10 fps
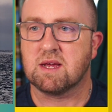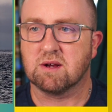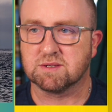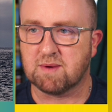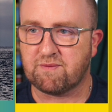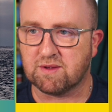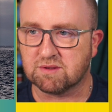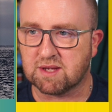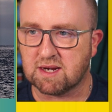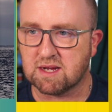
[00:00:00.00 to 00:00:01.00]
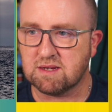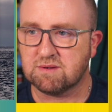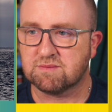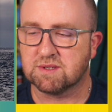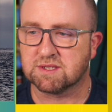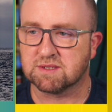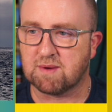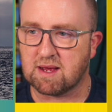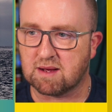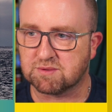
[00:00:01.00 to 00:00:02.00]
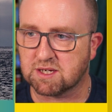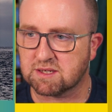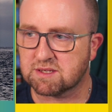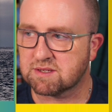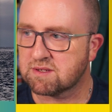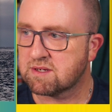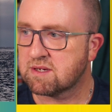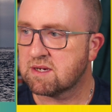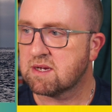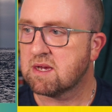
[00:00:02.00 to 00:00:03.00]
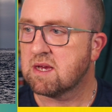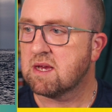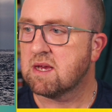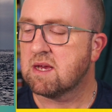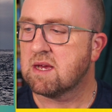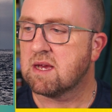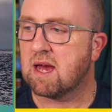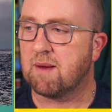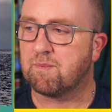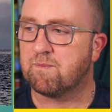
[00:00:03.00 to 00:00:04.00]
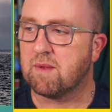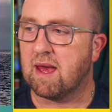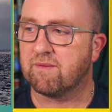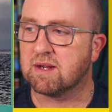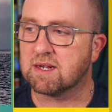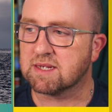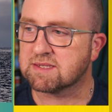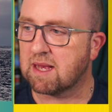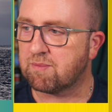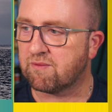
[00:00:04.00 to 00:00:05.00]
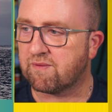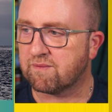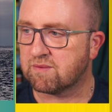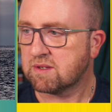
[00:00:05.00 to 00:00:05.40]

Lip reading: Here's my field data. This is my object. I have it in a sample